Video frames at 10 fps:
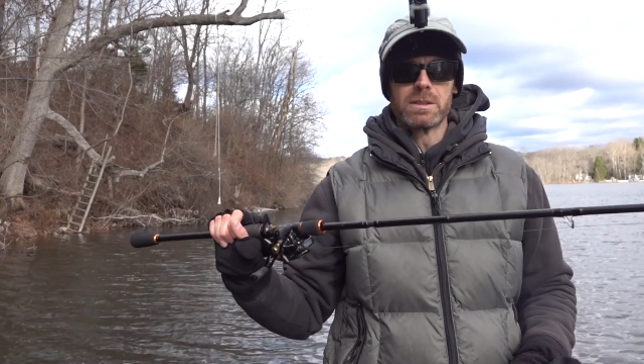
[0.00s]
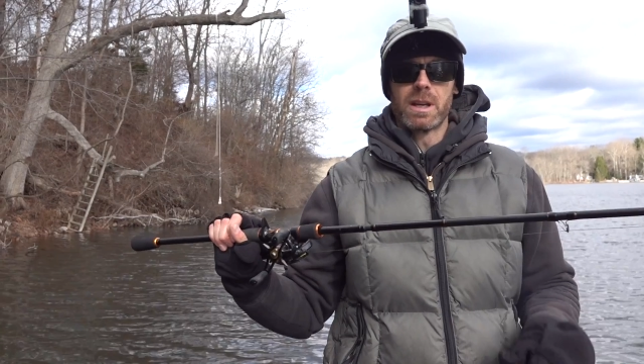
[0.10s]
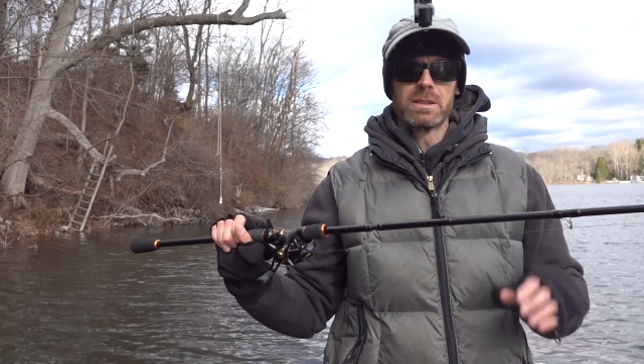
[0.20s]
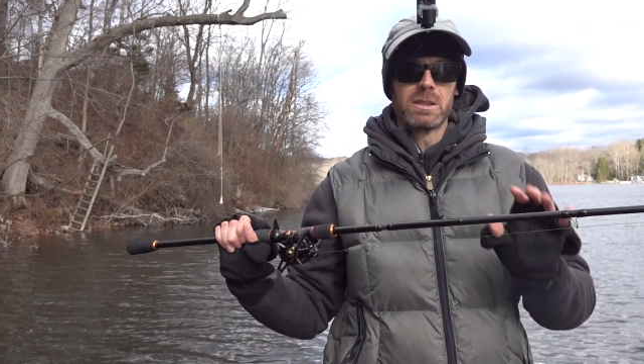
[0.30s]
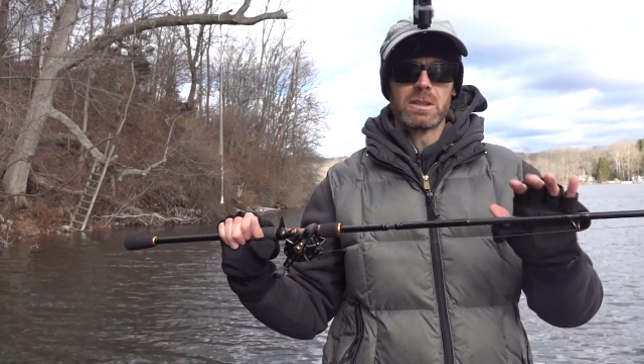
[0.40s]
It
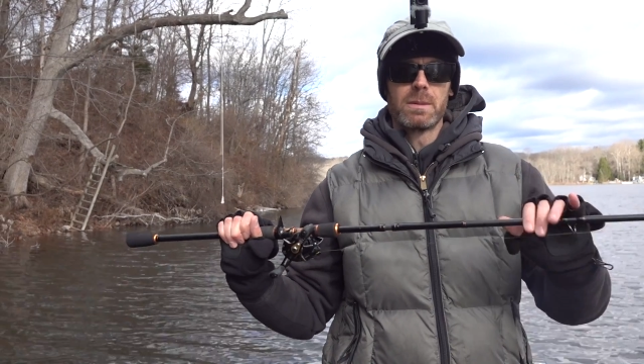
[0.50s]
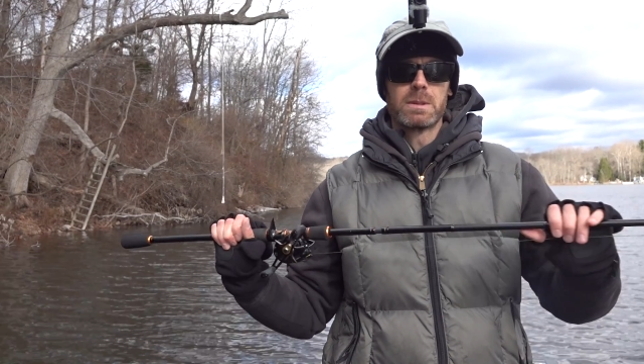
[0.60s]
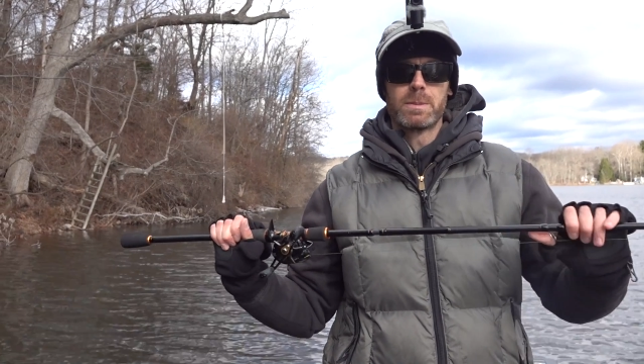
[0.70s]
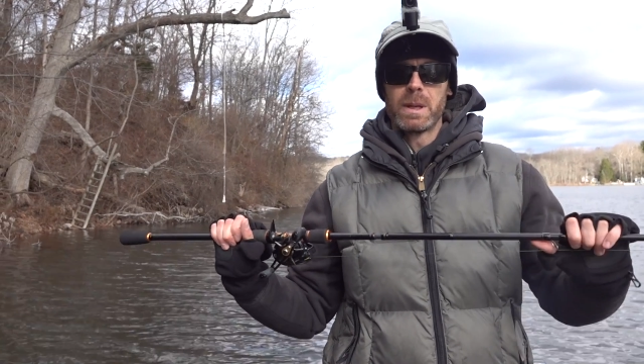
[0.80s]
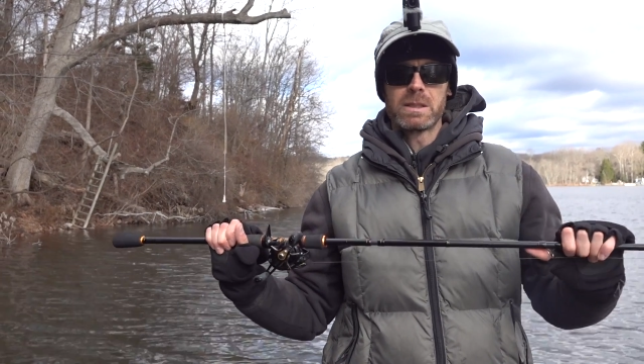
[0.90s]
has the same
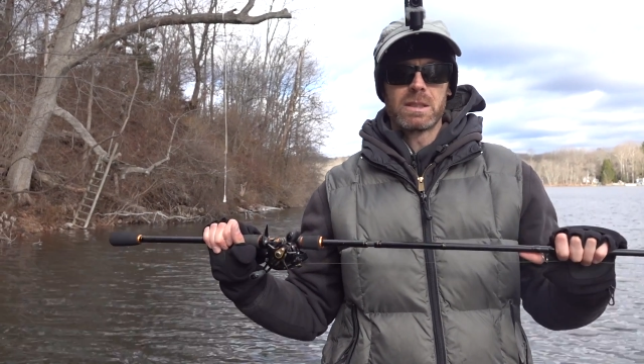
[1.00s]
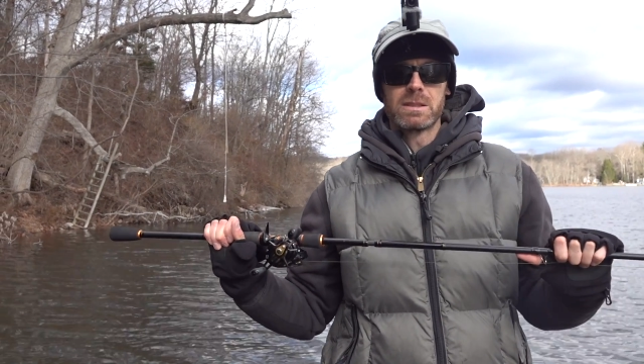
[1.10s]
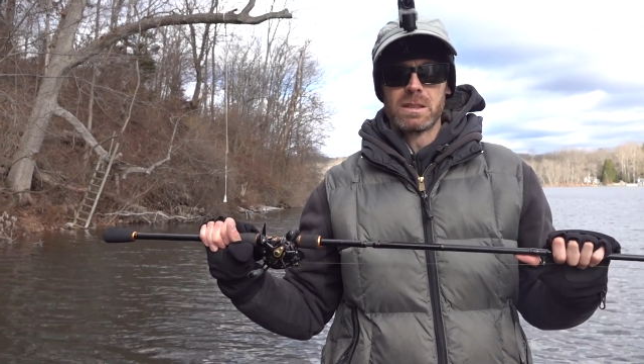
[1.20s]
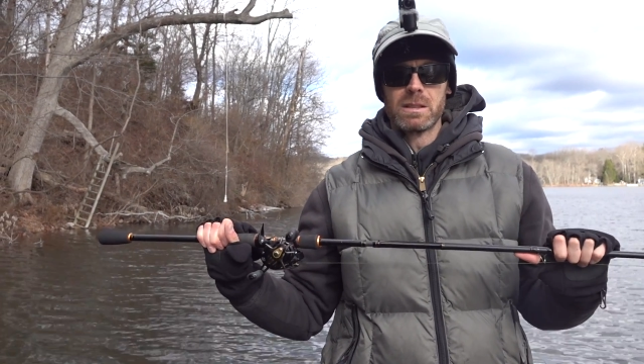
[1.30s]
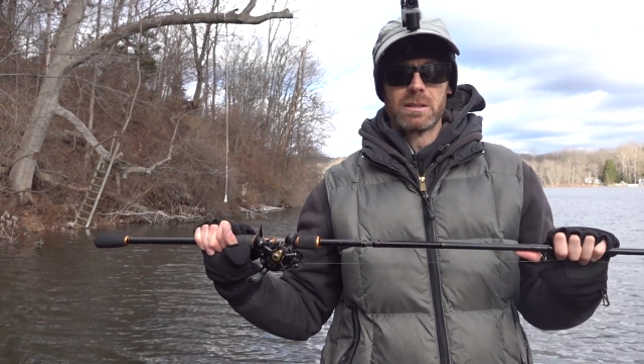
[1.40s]
specs as
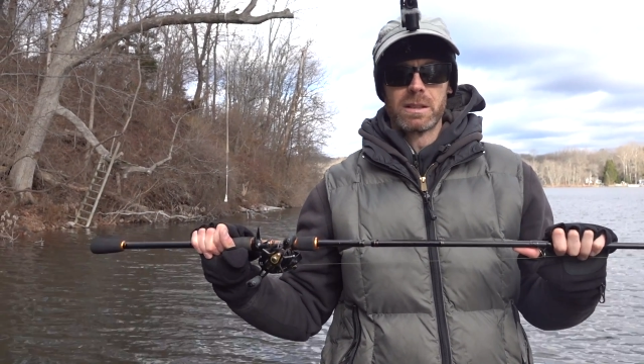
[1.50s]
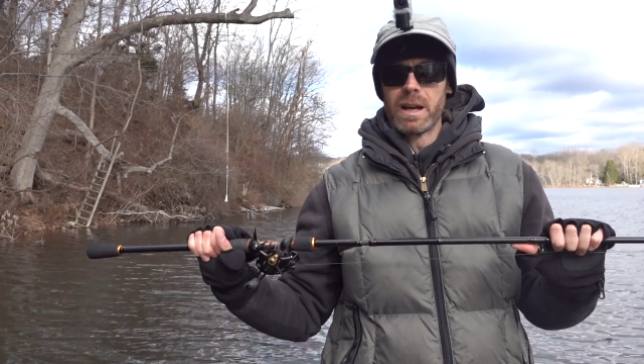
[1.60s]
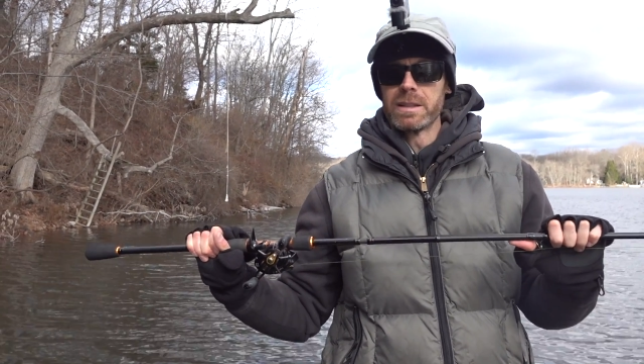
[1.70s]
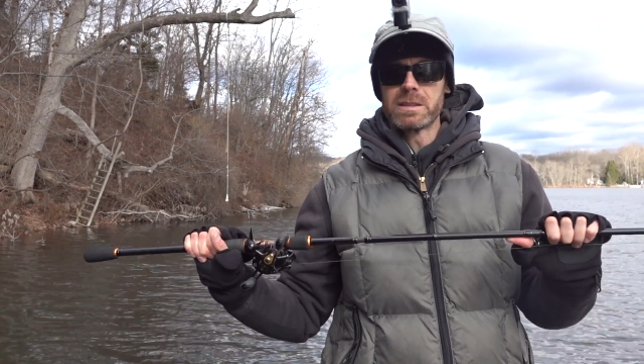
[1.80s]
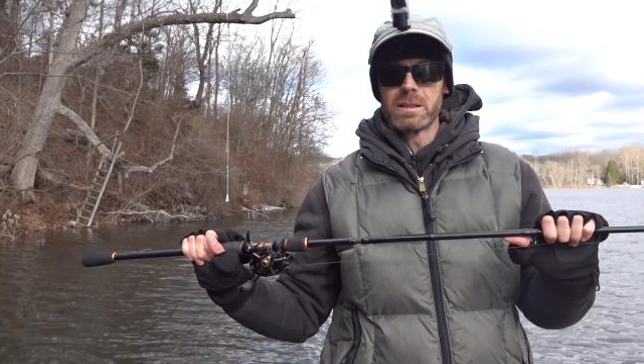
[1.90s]
the
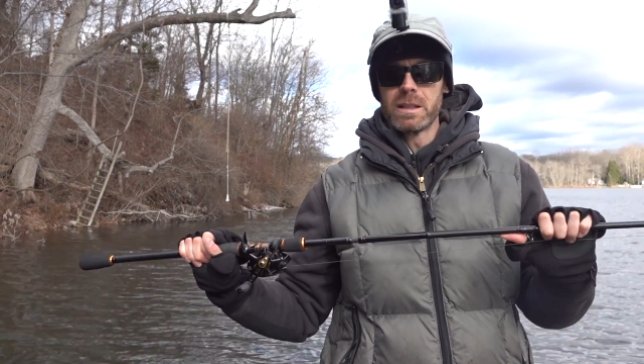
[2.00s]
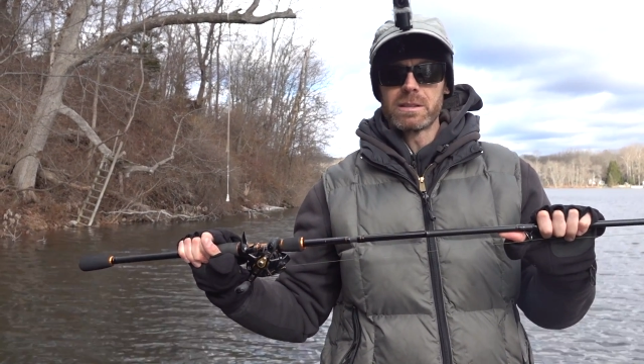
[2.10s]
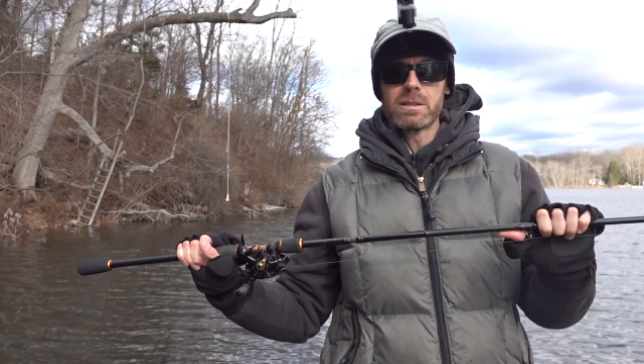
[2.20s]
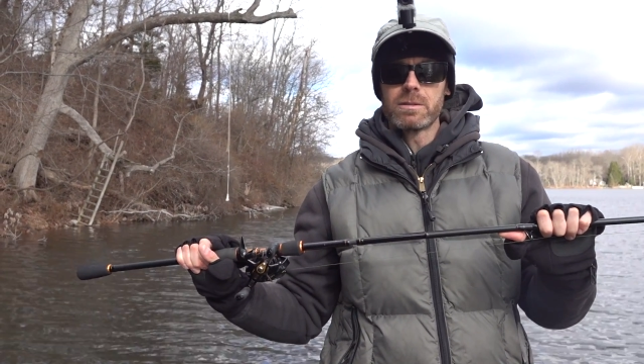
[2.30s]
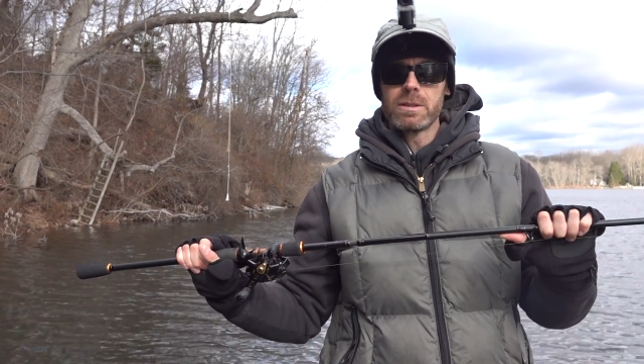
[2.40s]
Guide Select
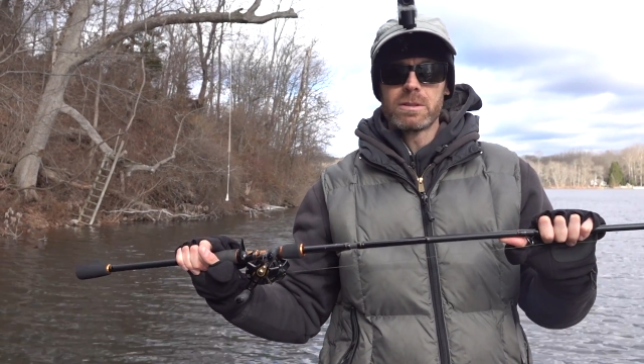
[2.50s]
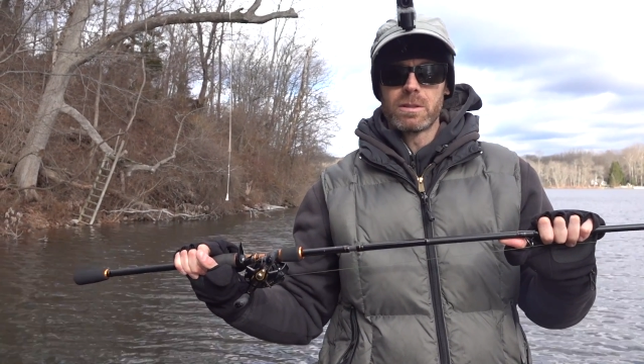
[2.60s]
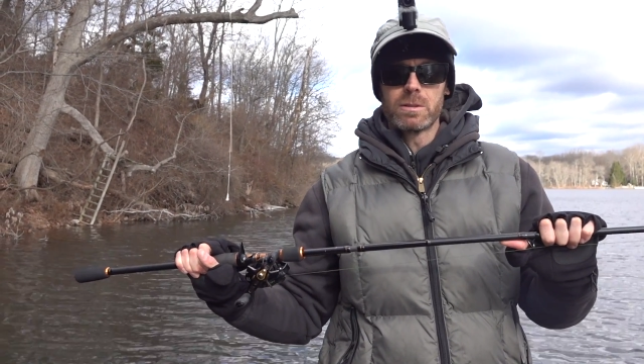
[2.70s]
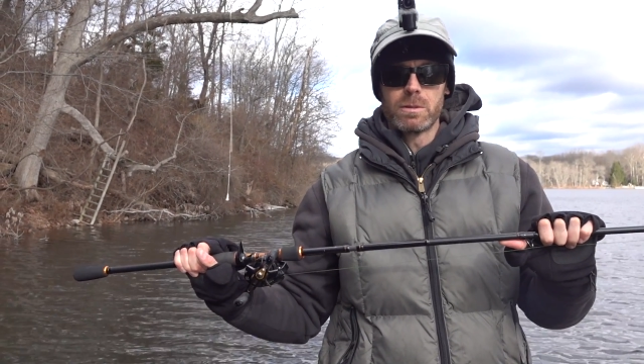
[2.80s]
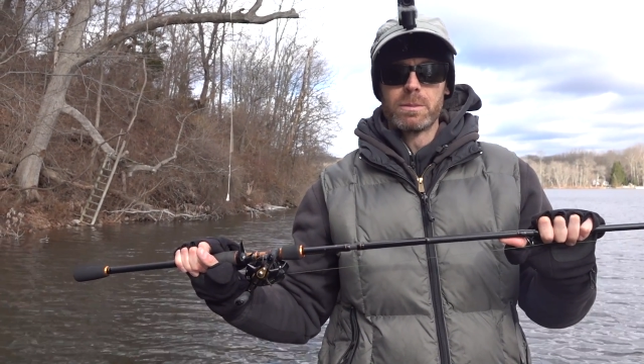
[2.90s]
series,
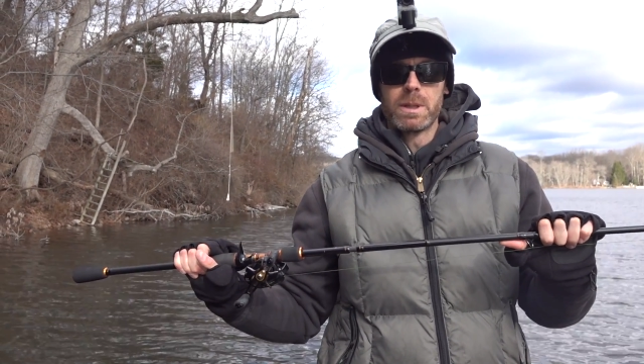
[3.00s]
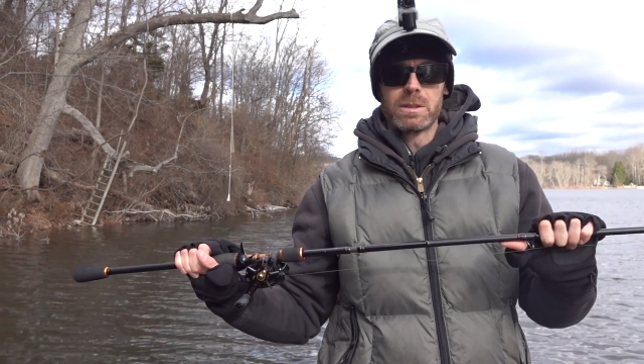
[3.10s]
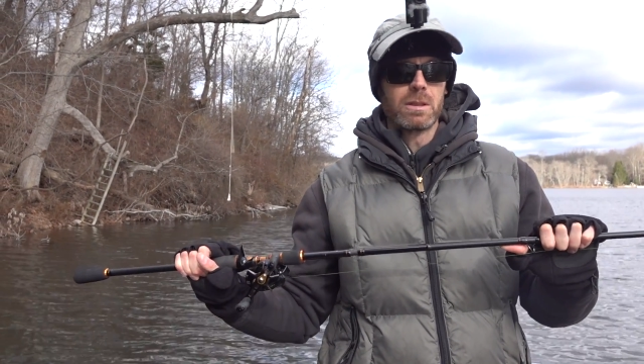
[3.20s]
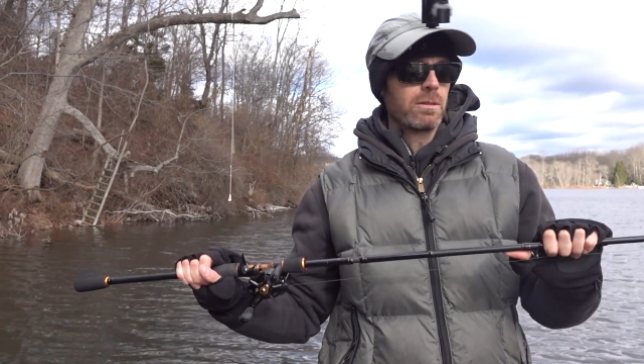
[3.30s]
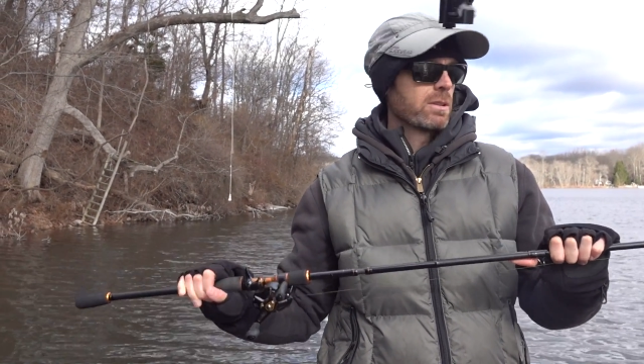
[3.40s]
their swimbait
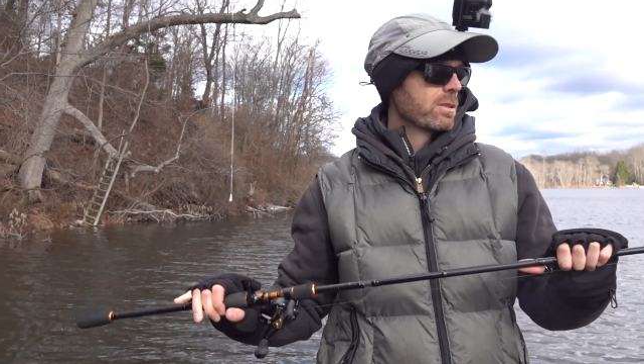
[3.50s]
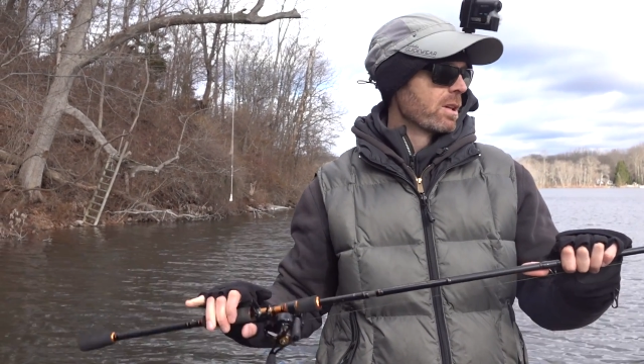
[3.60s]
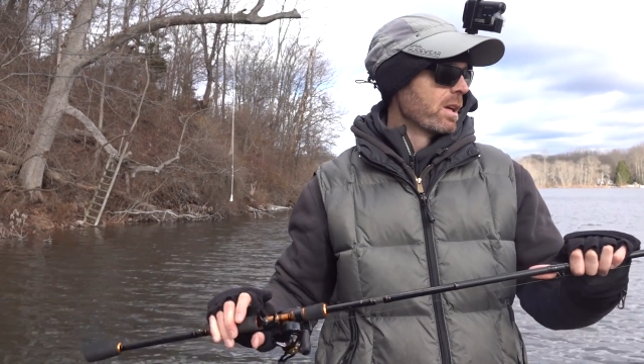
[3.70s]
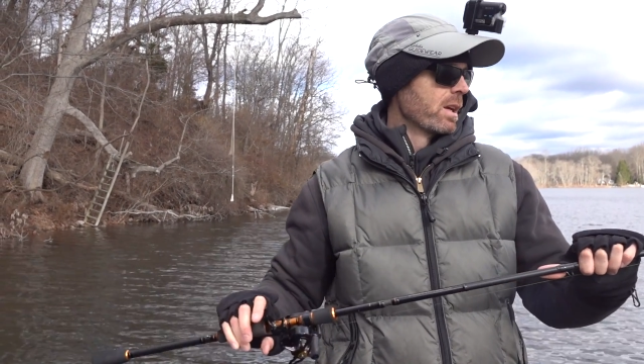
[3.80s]
series,